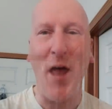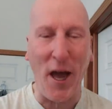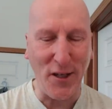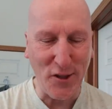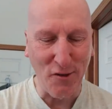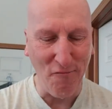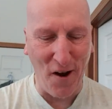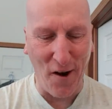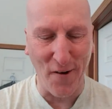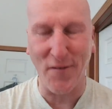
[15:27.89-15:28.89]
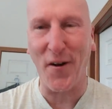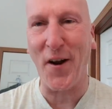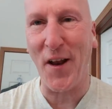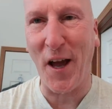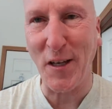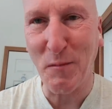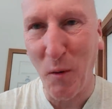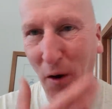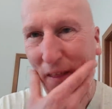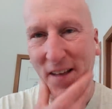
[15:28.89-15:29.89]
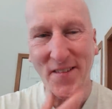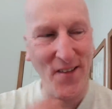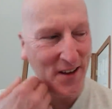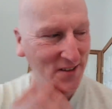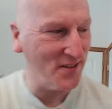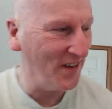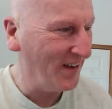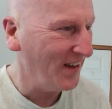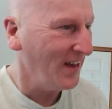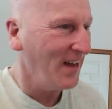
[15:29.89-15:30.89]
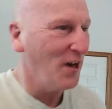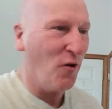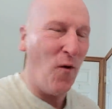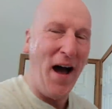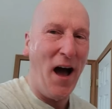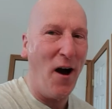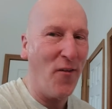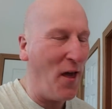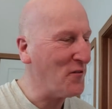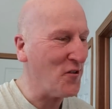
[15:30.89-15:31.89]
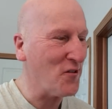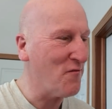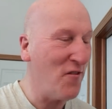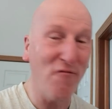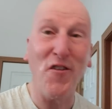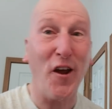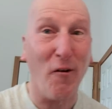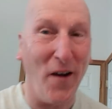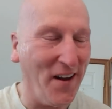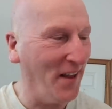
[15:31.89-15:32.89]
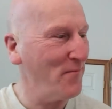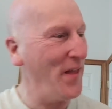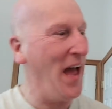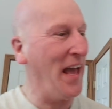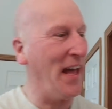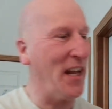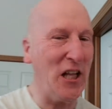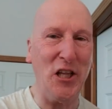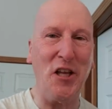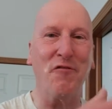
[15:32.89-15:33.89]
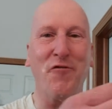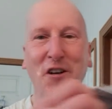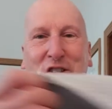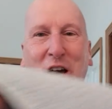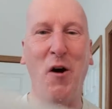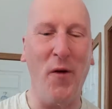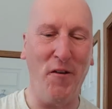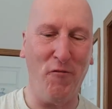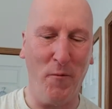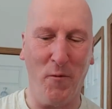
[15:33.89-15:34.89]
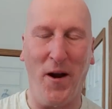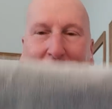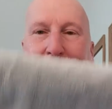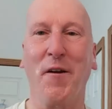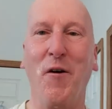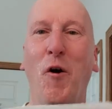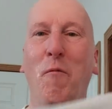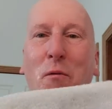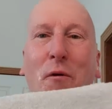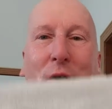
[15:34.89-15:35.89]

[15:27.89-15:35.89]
Nice, very, very nice. Boy, that's nice. Wow, that's just invigorating. I got a clean, fresh towel waiting for me right here. Oh